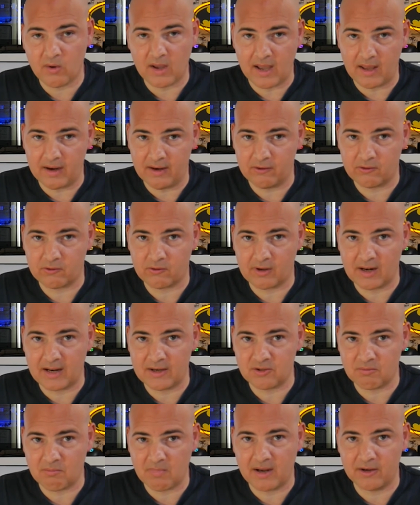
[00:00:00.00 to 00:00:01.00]
get an
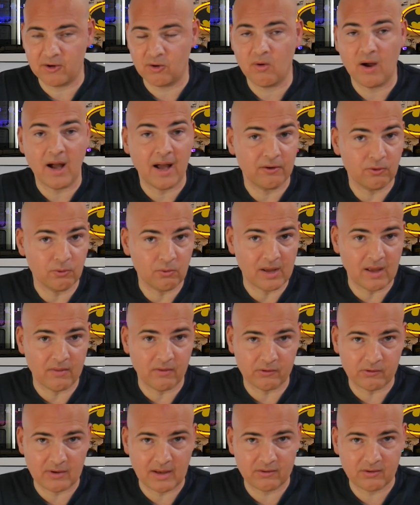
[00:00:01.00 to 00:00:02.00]
installation manual and you'll get the
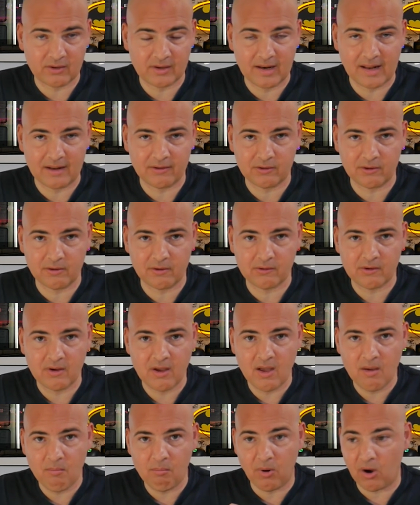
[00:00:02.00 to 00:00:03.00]
SATA connectors
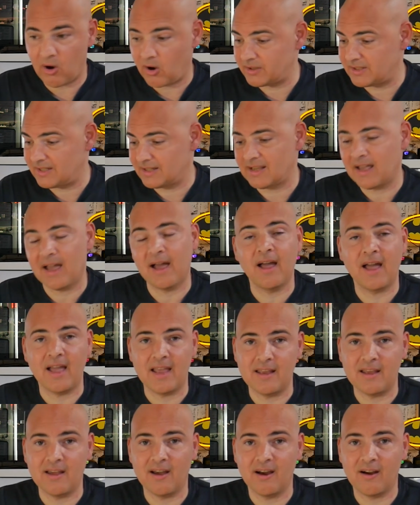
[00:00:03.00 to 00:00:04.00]
but I did get
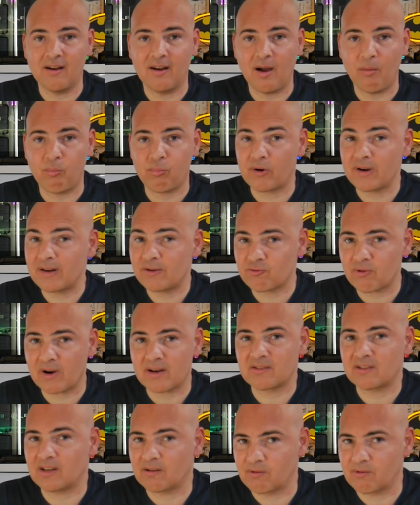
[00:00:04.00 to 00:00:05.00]
a, uh, a pretty drastic